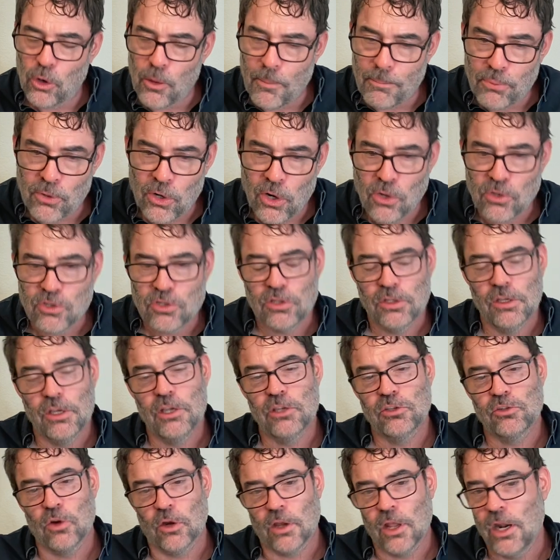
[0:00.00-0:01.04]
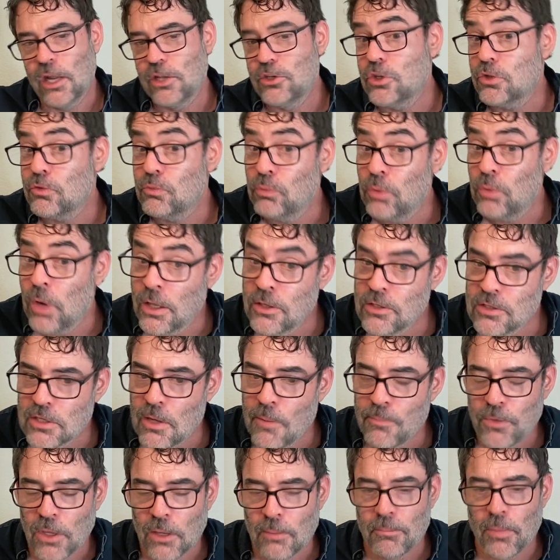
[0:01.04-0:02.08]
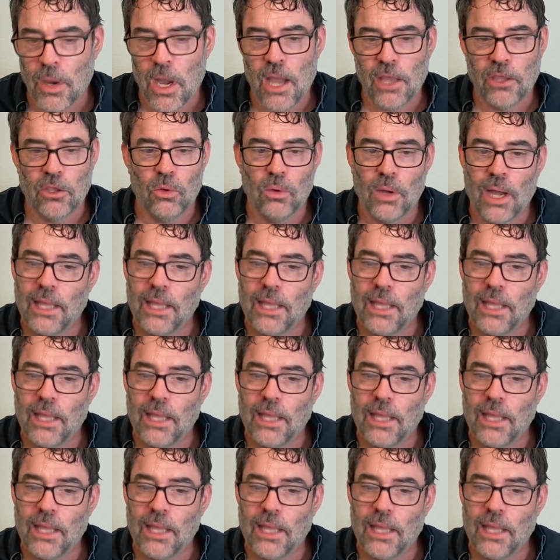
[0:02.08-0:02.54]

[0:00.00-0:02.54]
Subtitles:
approach this, or can I just run something by you?